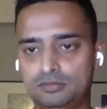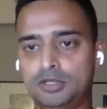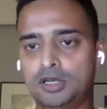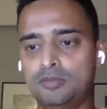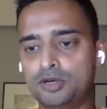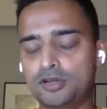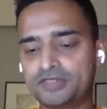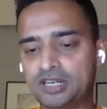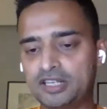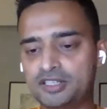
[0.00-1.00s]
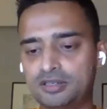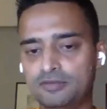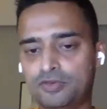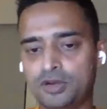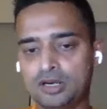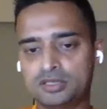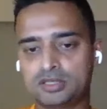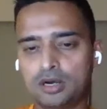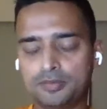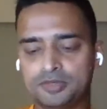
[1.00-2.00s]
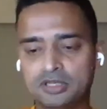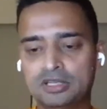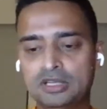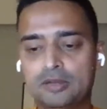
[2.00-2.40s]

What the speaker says: mode of selection for our startups,